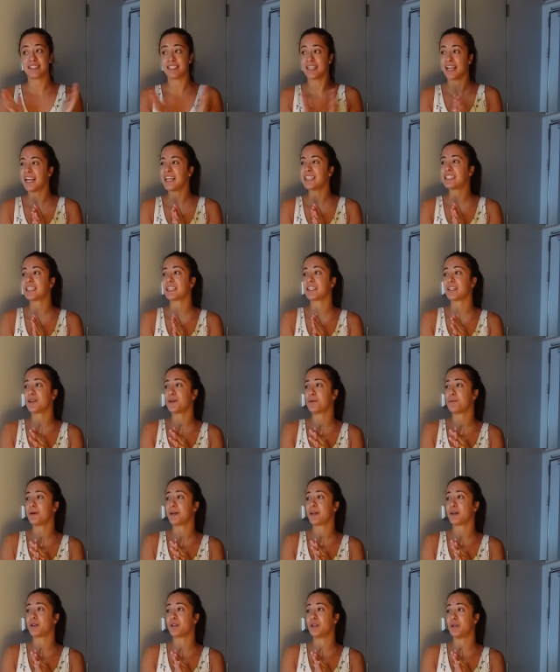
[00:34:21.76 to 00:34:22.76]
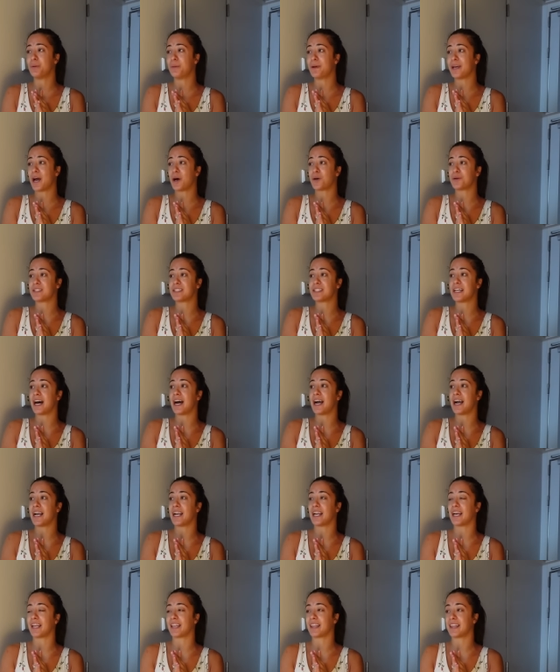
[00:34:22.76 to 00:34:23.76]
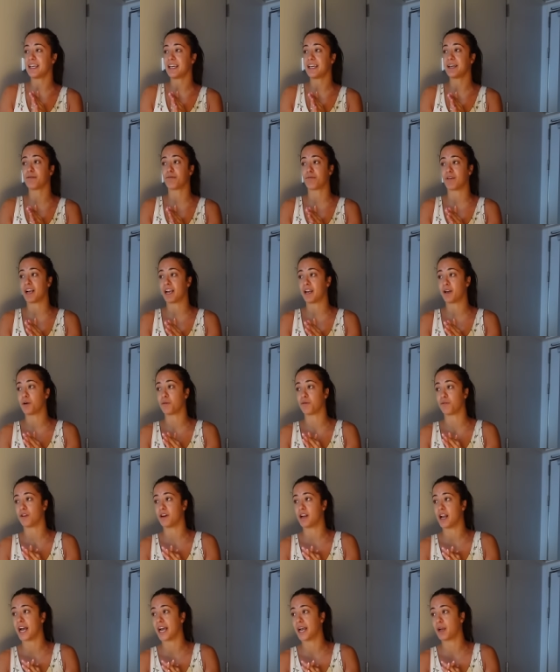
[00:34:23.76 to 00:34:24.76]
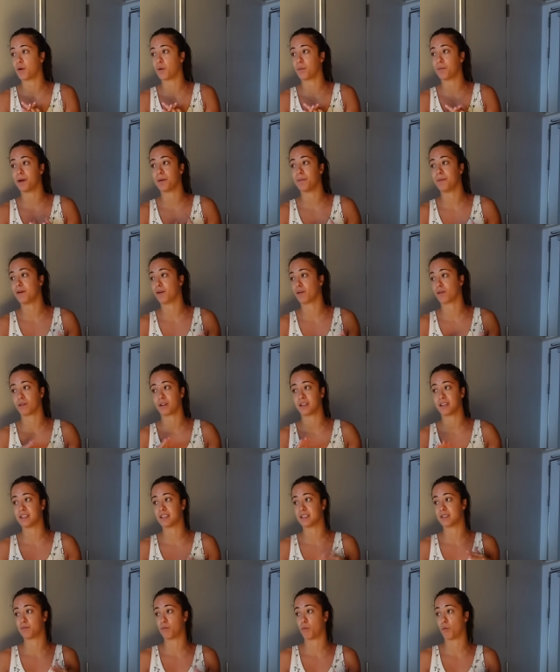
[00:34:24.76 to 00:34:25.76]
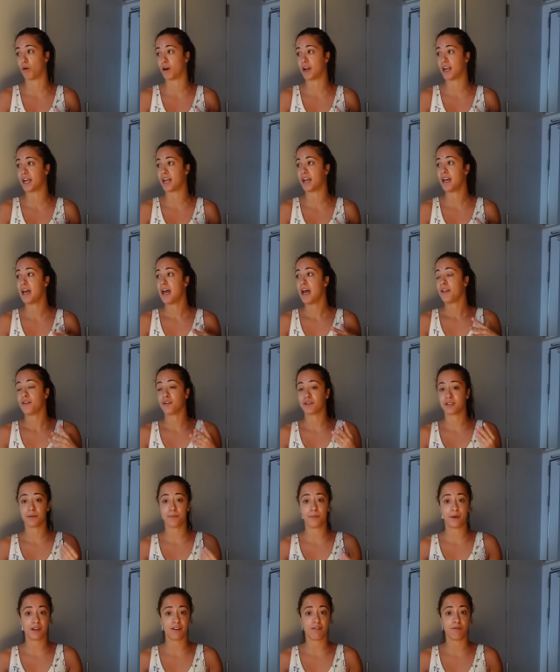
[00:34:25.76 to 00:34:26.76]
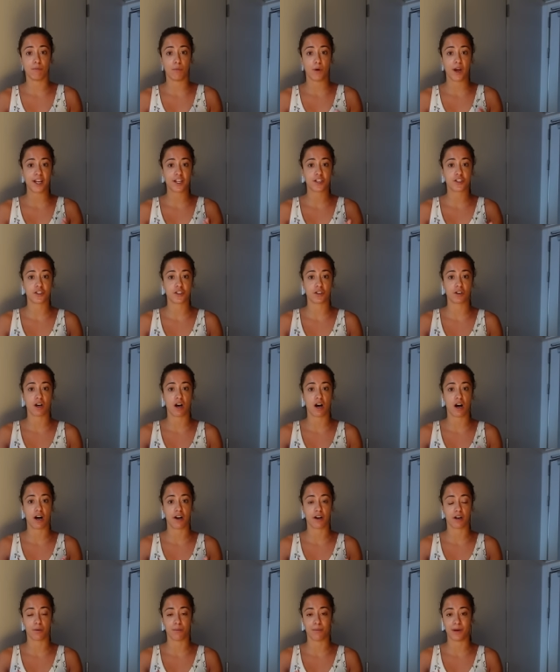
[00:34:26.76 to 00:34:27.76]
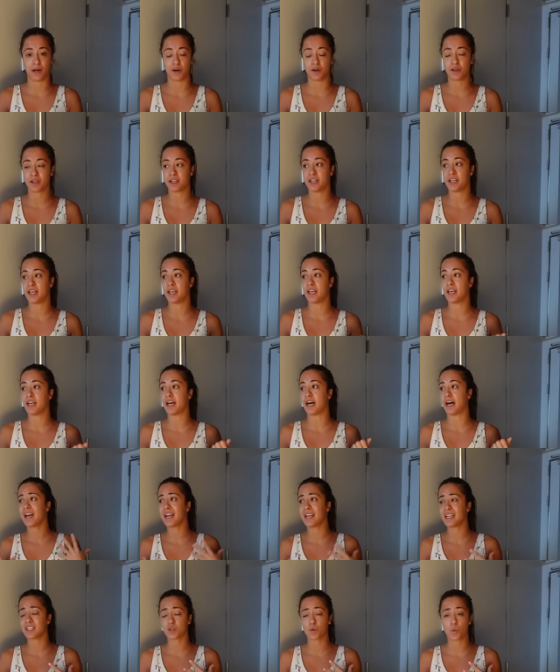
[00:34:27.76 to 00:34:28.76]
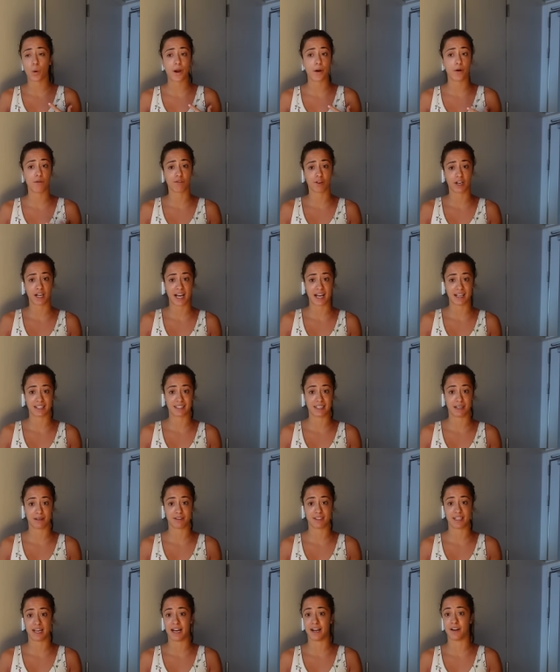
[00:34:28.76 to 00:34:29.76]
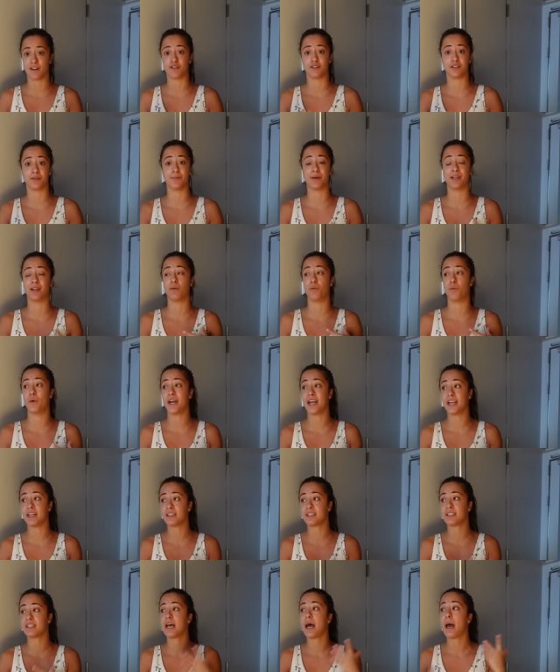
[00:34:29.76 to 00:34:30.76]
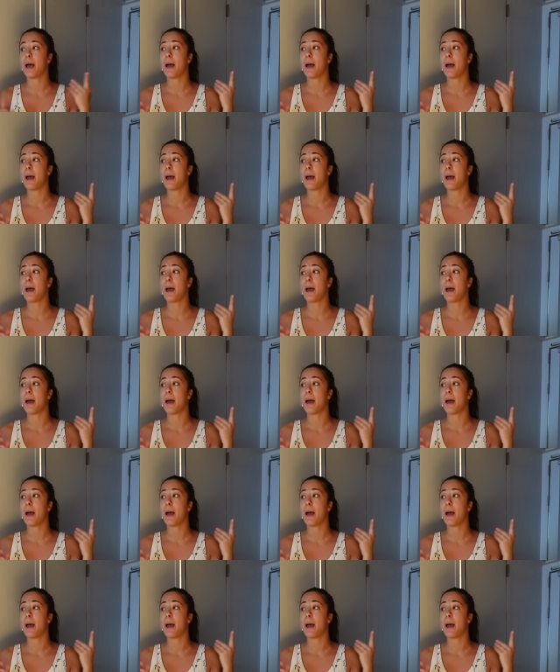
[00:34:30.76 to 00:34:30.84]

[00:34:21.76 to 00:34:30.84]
Today it's a little bit gloomy outside. I think it rained overnight or maybe early this morning. There's a bit of moisture on our balcony and it's quite overcast outside. There's a bit of wind,